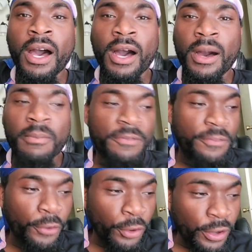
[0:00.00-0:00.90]
um,
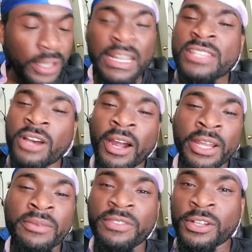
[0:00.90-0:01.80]
for, that's
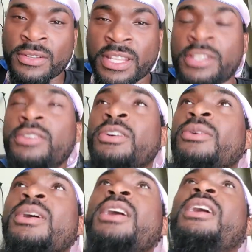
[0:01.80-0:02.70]
RM for those that don't
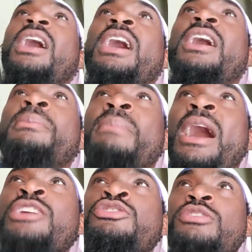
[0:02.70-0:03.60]
know, uh,
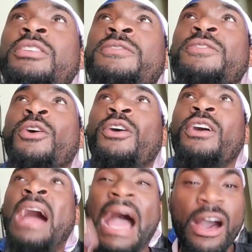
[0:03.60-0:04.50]
mantra
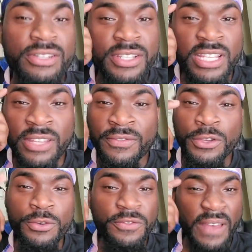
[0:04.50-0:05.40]
for how does he
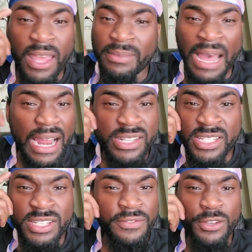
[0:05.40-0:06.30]
view fame and how
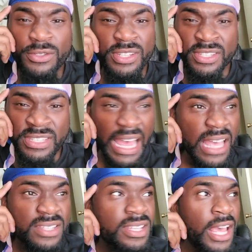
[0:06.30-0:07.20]
does he view
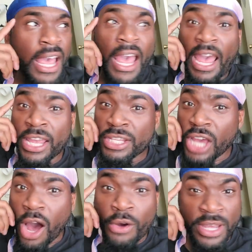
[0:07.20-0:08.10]
success. And
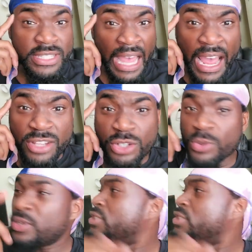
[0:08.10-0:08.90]
yo, his answer